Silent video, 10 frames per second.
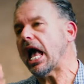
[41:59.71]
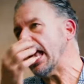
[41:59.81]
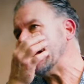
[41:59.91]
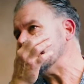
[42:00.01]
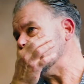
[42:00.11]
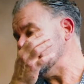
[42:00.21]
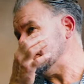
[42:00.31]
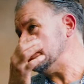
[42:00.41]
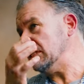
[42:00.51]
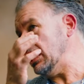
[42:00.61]
And
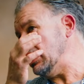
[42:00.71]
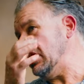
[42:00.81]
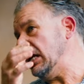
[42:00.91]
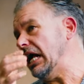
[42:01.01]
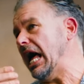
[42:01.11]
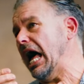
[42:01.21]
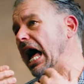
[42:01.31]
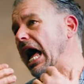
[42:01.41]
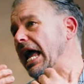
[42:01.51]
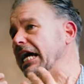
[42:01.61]

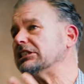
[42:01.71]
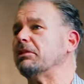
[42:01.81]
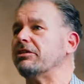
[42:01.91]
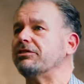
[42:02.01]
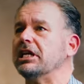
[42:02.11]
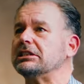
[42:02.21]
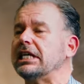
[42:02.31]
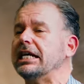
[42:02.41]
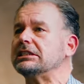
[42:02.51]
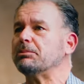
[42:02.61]
I asked my
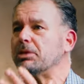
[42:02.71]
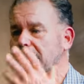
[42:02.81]
fiance, I said,